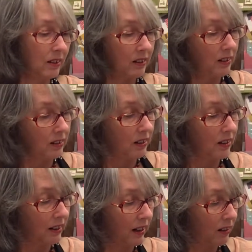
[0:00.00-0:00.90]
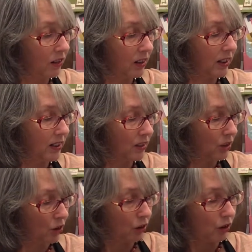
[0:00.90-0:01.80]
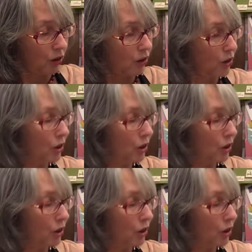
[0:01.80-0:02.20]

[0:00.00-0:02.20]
in the catalogue, is to go to